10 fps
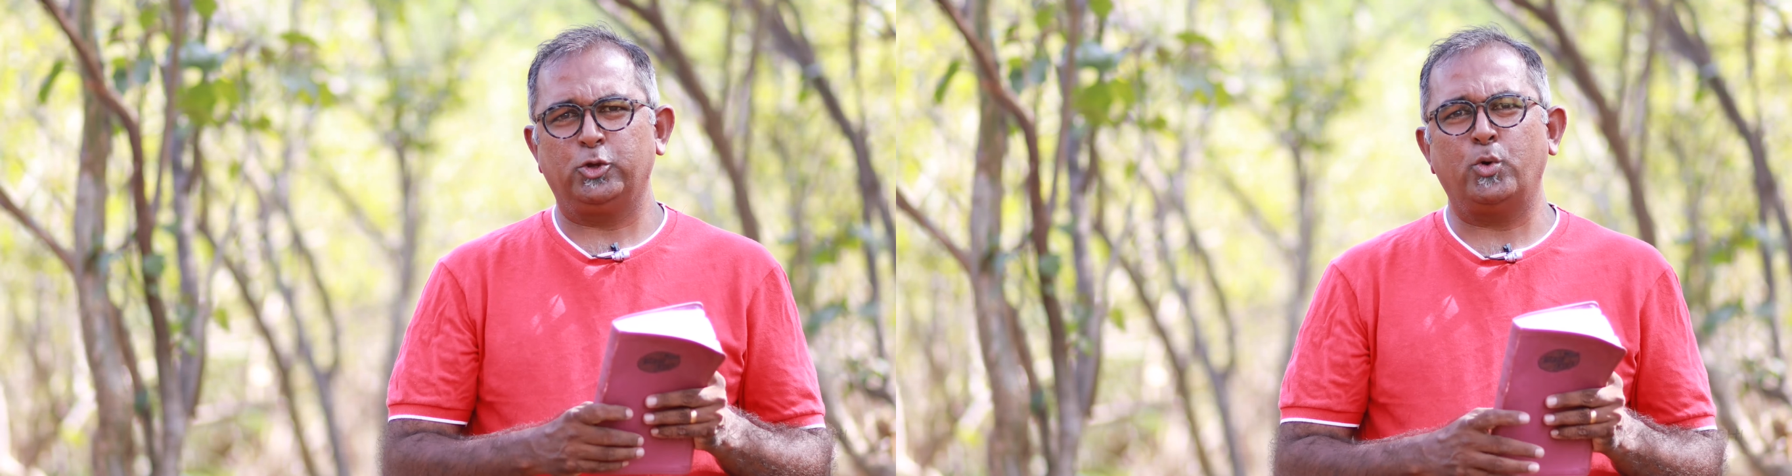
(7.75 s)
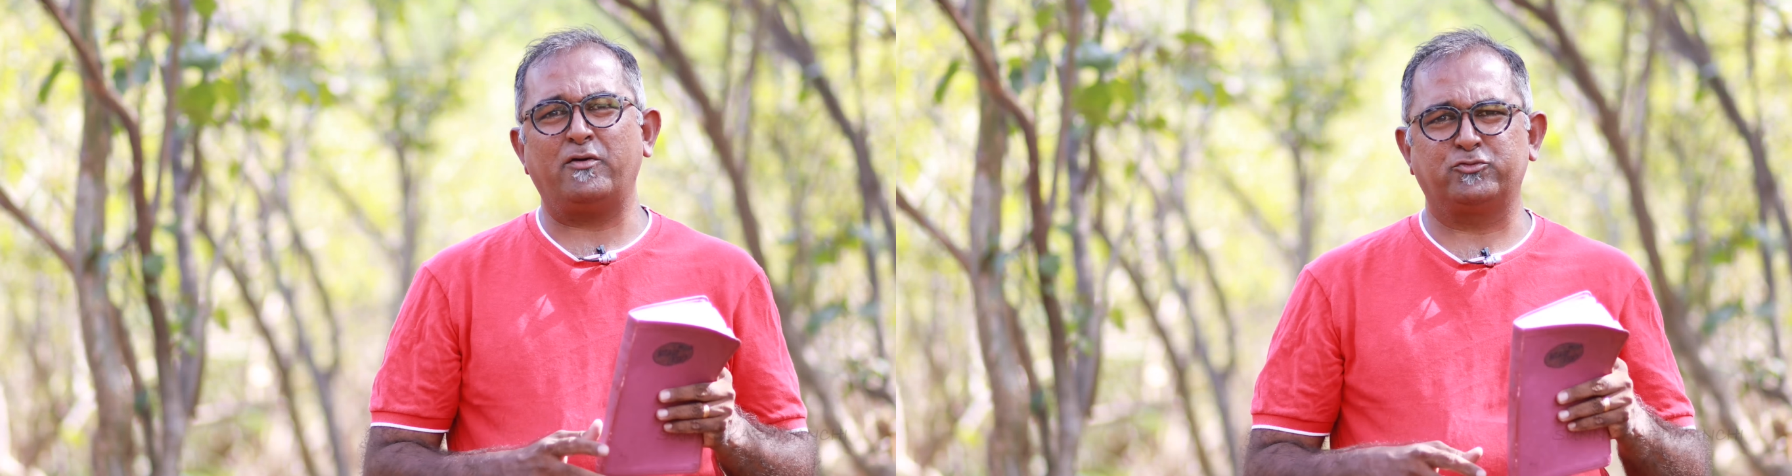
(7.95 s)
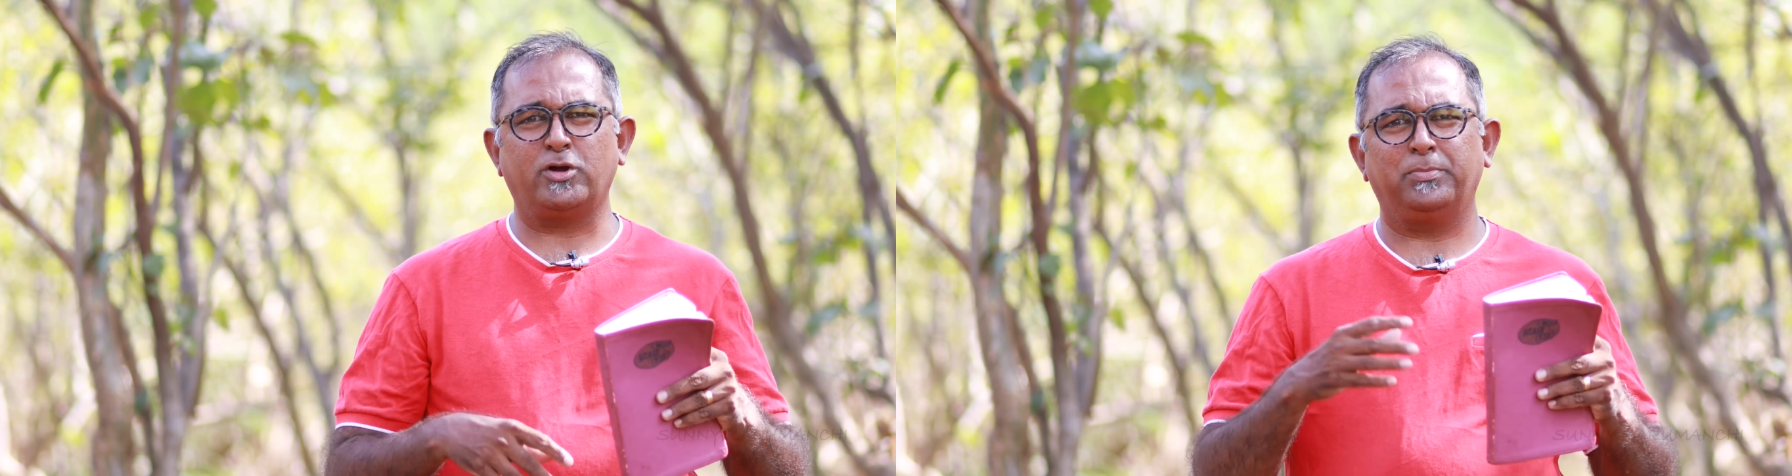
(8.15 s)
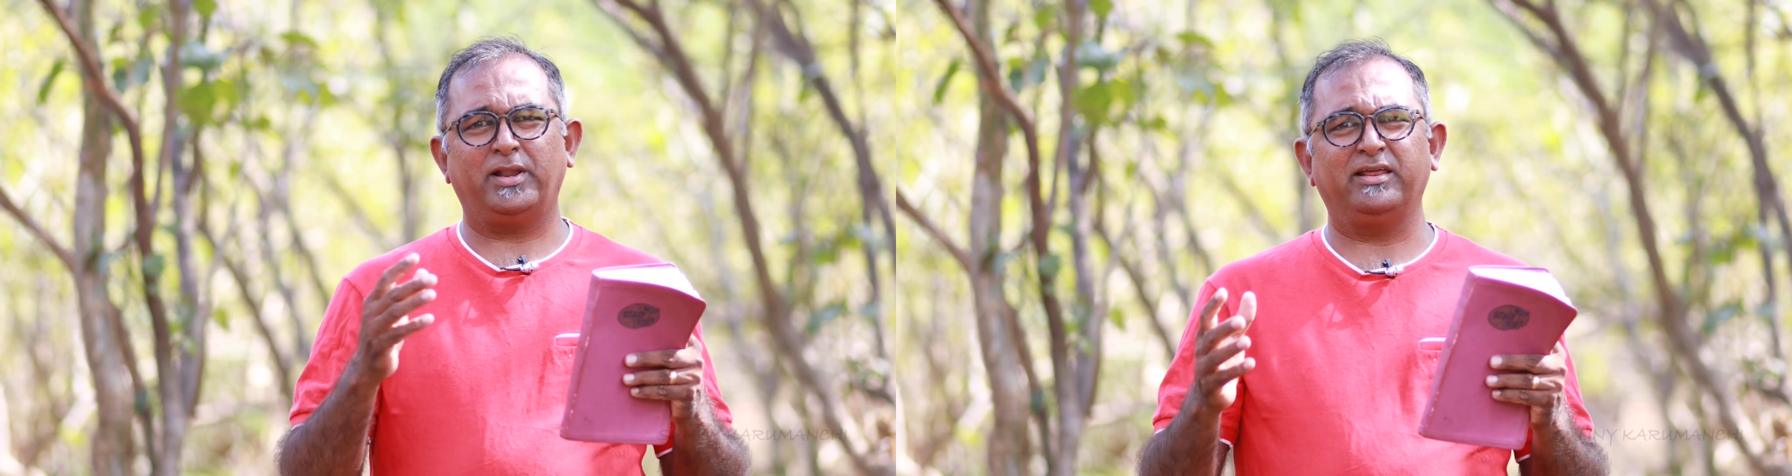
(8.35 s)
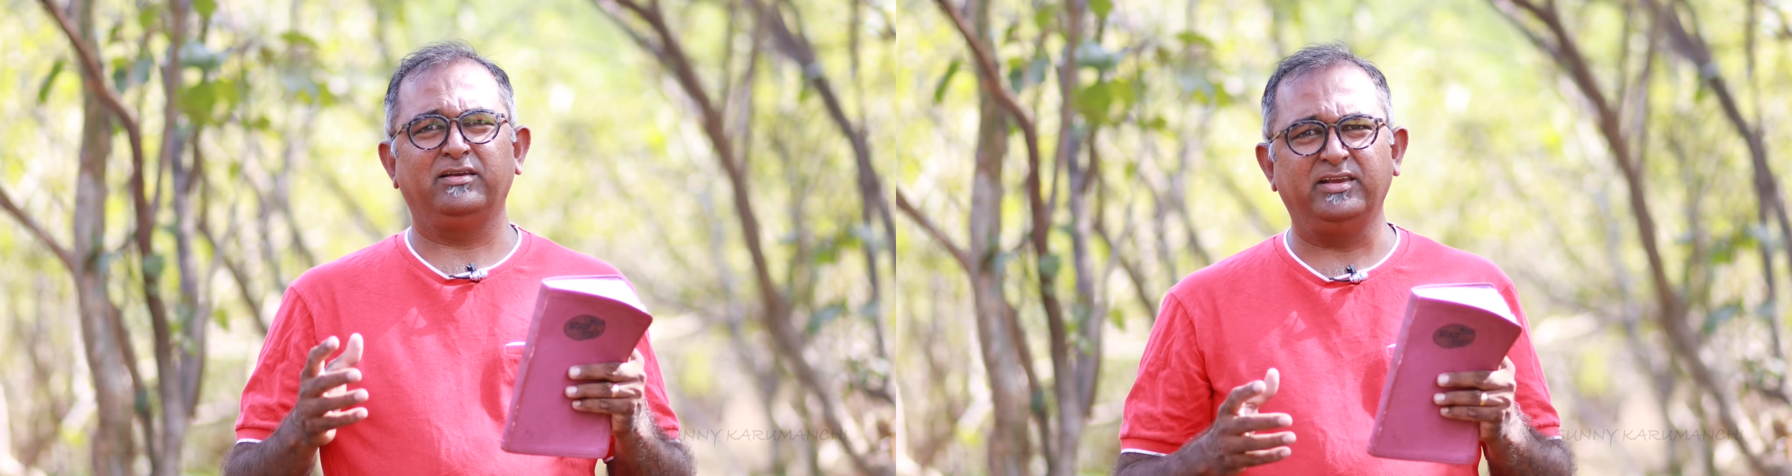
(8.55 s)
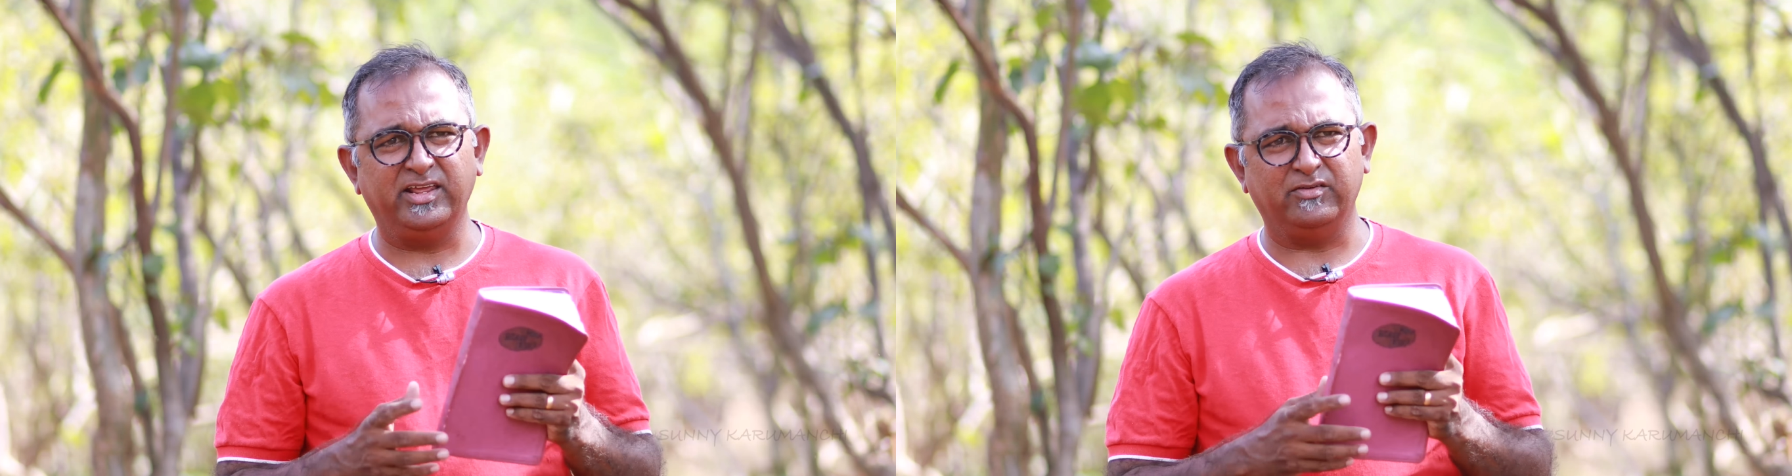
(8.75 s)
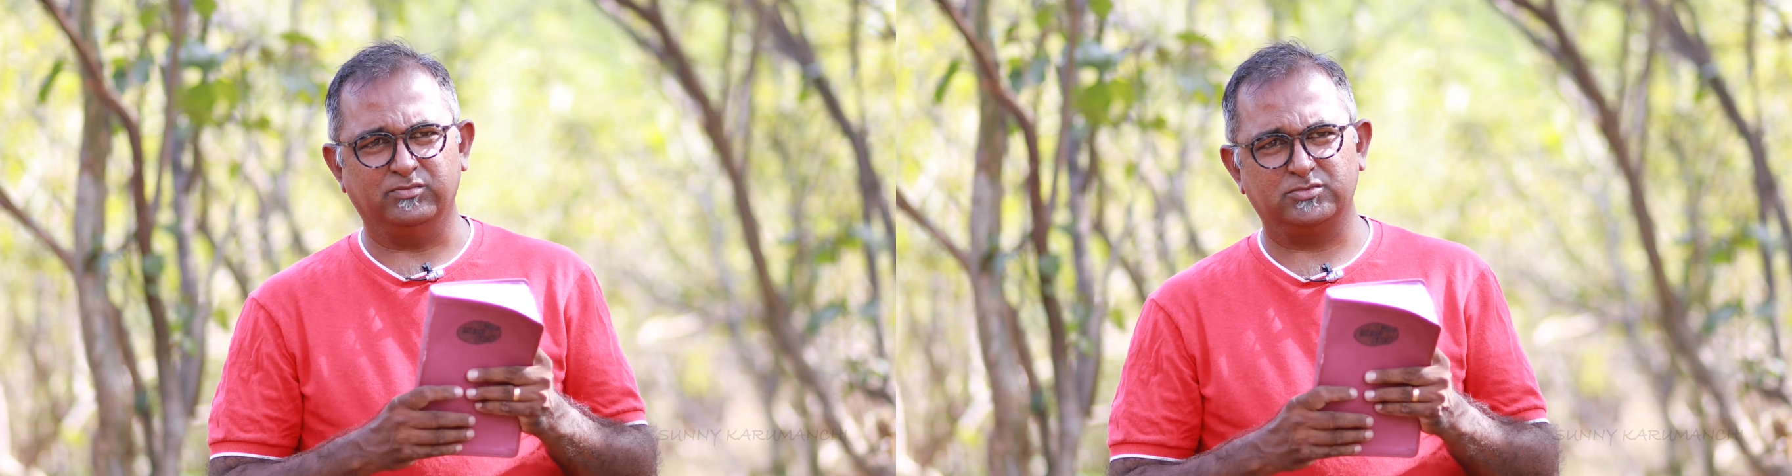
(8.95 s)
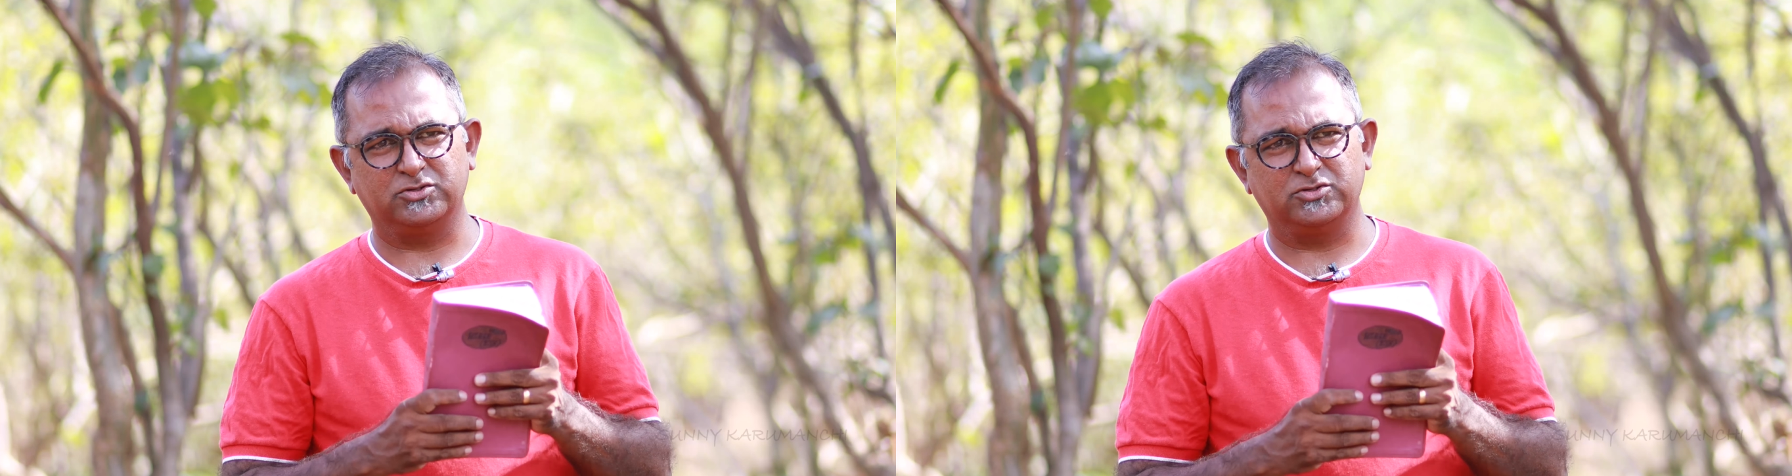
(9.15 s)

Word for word: you have to apply leave.